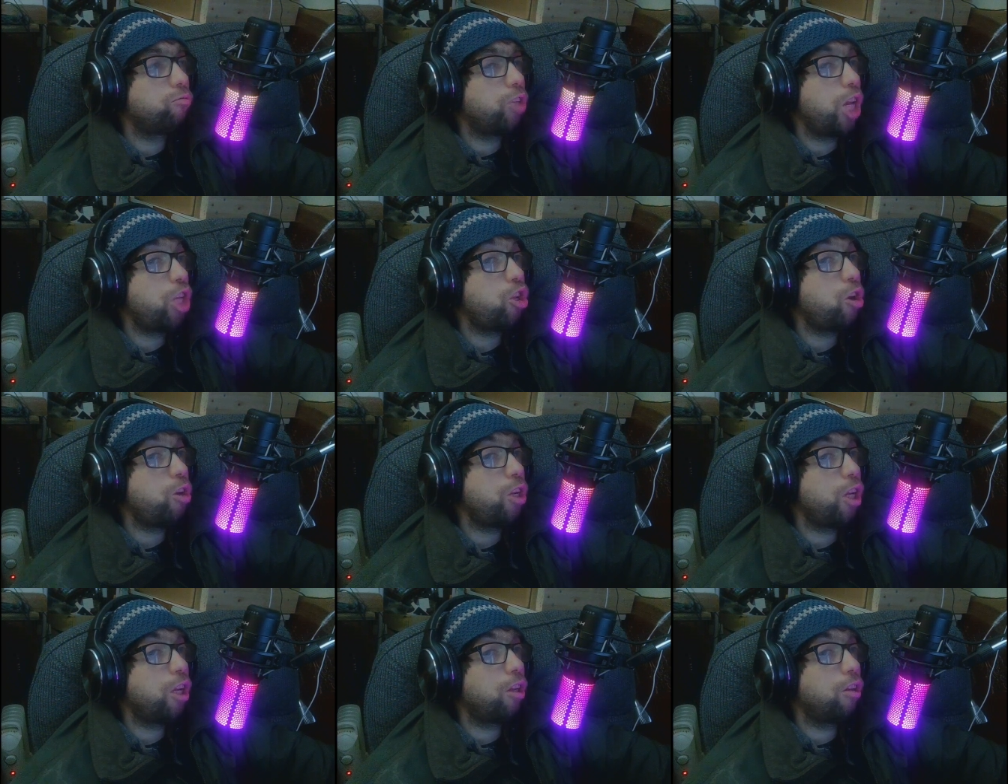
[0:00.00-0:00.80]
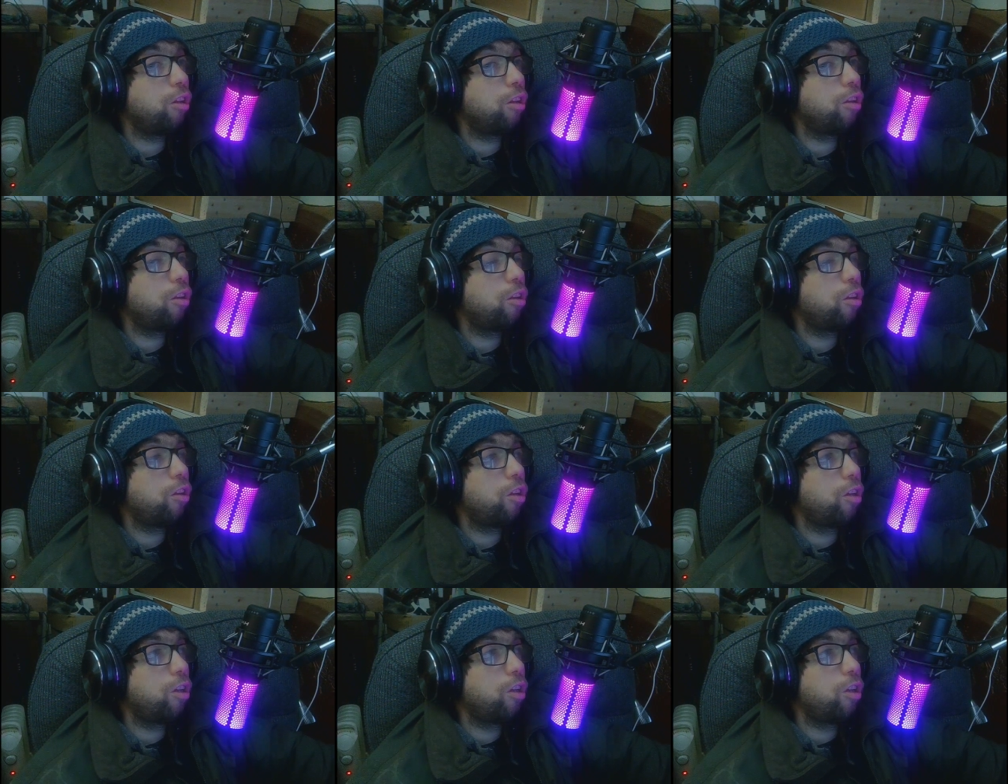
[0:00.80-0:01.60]
It's hurting.
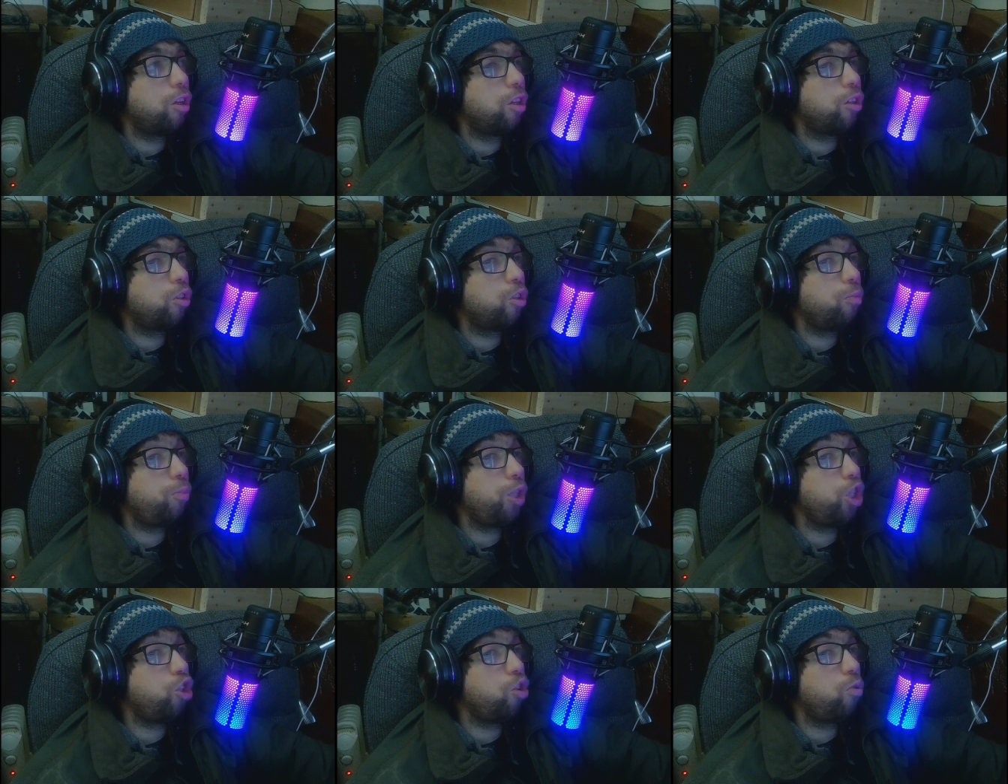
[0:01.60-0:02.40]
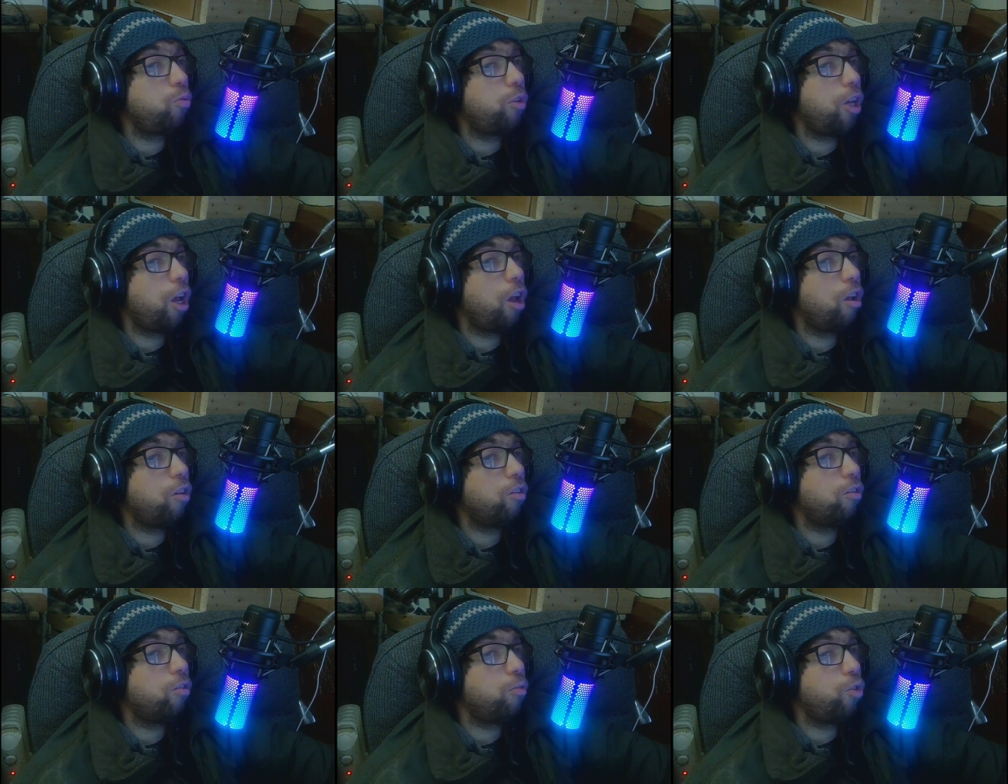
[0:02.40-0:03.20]
So please don't
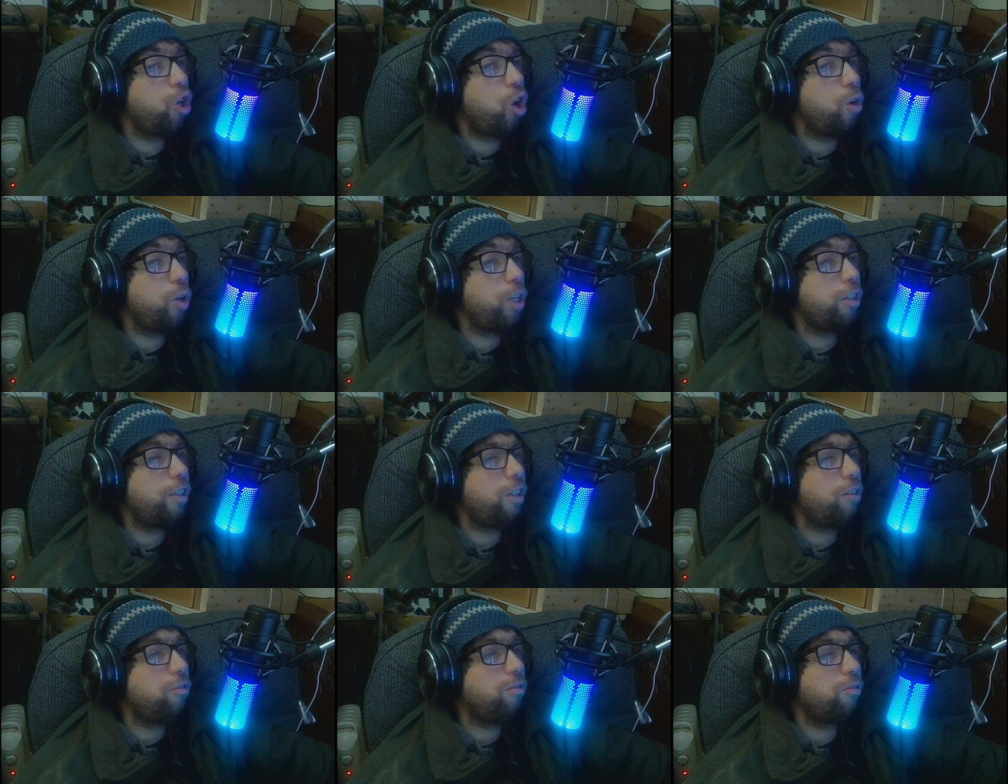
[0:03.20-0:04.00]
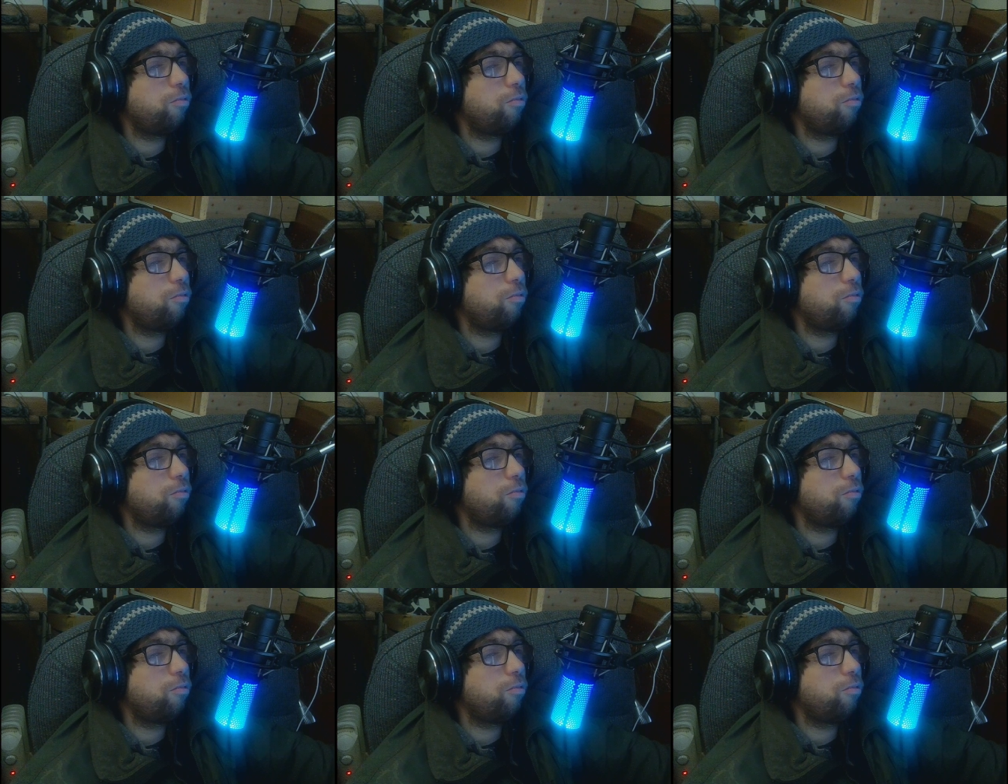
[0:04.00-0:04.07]
tell. No, is it?